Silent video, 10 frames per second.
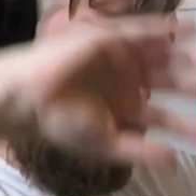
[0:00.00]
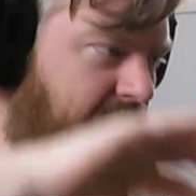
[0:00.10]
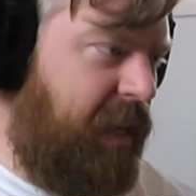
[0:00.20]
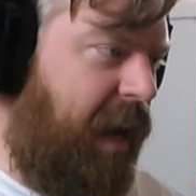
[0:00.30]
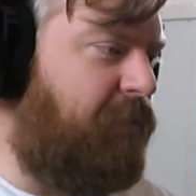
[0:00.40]

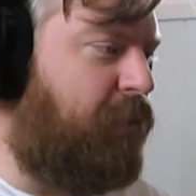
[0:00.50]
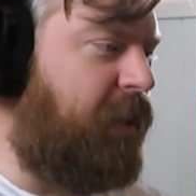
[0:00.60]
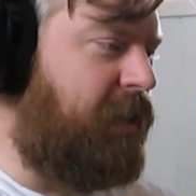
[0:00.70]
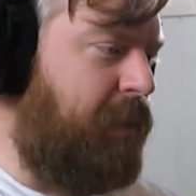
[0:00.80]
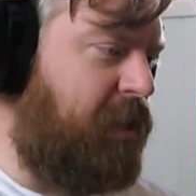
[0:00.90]
in
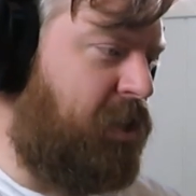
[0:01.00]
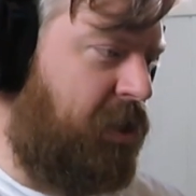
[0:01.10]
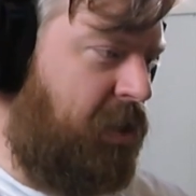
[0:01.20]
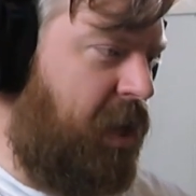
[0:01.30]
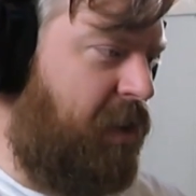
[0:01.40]
every
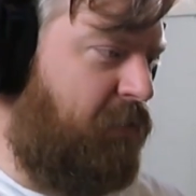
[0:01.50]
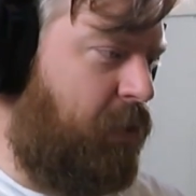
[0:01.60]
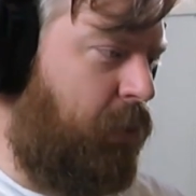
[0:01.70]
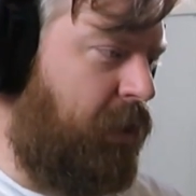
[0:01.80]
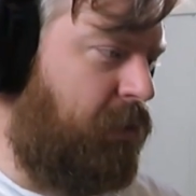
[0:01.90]
dimension,
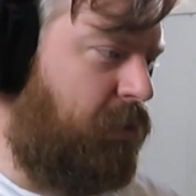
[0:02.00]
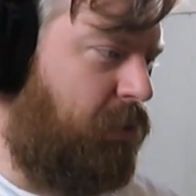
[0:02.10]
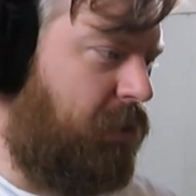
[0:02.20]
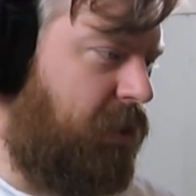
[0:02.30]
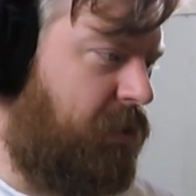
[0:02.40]
everywhere you
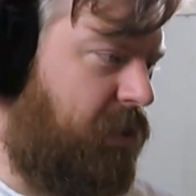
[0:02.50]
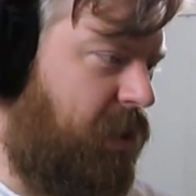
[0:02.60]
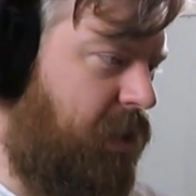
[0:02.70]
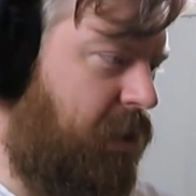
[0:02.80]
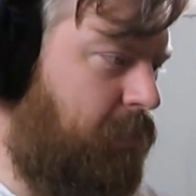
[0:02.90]
look is
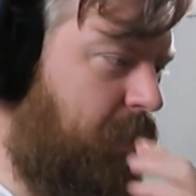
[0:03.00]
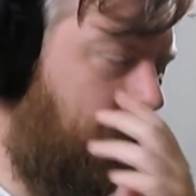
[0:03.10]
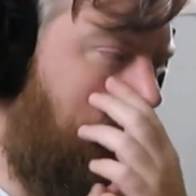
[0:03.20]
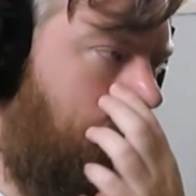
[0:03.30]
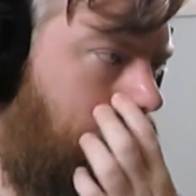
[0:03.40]
themed.
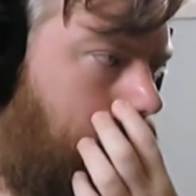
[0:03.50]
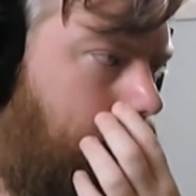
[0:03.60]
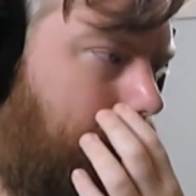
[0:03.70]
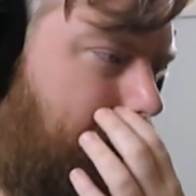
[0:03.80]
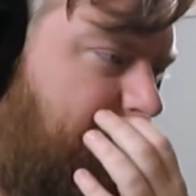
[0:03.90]

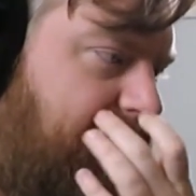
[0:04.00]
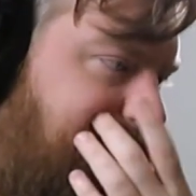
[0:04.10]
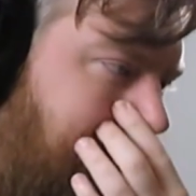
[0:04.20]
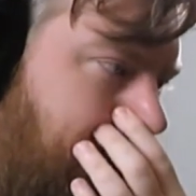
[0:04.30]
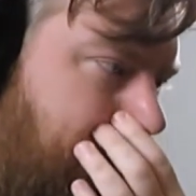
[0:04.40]

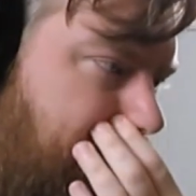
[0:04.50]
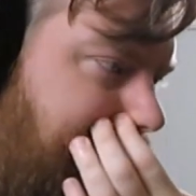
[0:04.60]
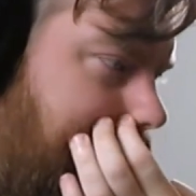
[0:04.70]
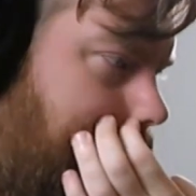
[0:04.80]
And